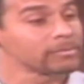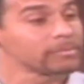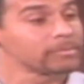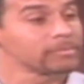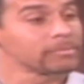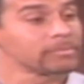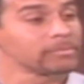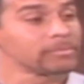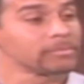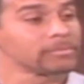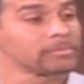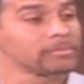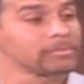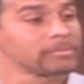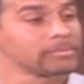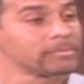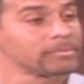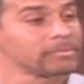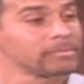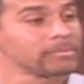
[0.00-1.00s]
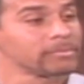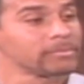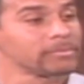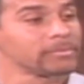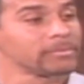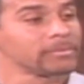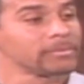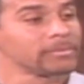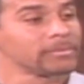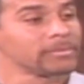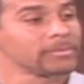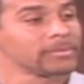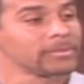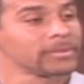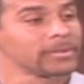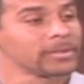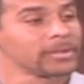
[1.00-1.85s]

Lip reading: No one is speaking in this clip.